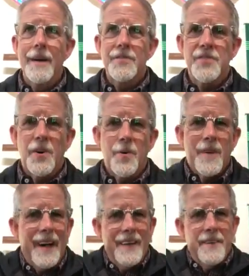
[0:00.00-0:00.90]
So
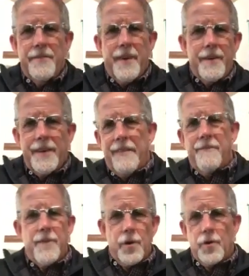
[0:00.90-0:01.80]
kind of very
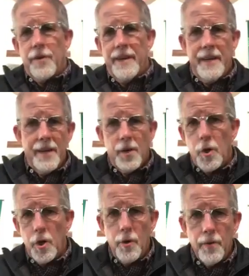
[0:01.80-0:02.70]
furry
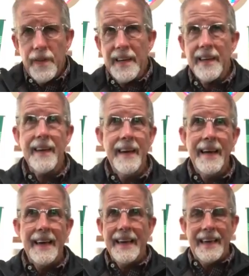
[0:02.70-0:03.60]
clothing.
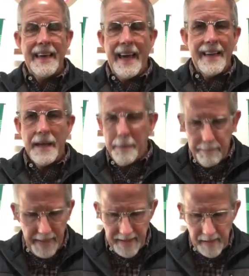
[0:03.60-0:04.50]
He had a
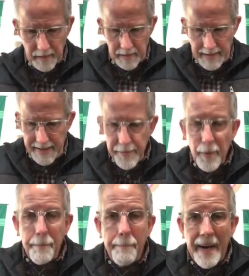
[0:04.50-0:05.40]
big
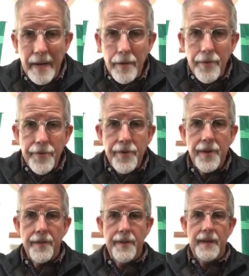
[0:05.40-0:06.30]
leather belt
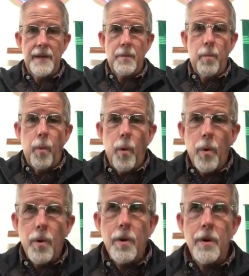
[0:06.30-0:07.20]
that he
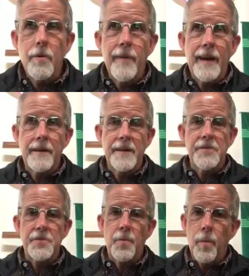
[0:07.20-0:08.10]
wore around
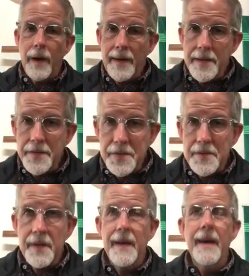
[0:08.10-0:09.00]
his waist.